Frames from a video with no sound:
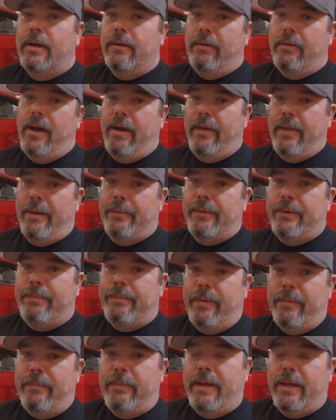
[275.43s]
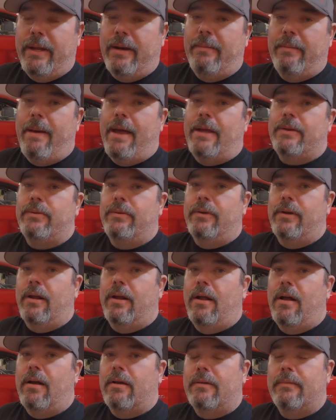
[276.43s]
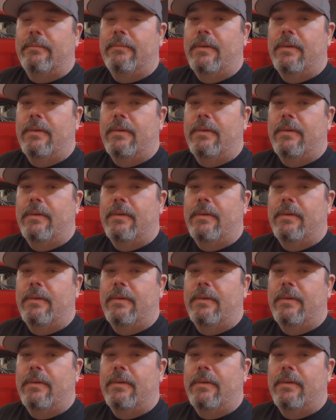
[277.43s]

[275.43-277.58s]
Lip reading: well, that would have put me at about 2 o'clock.